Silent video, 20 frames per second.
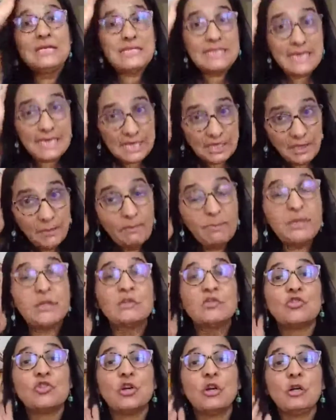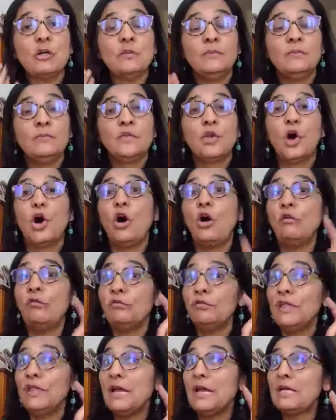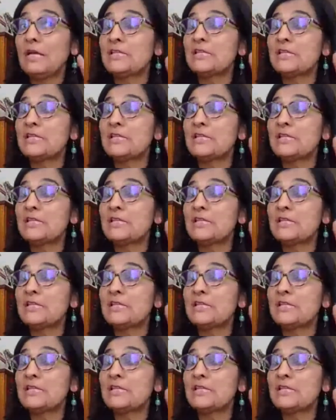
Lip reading: Take a picture of that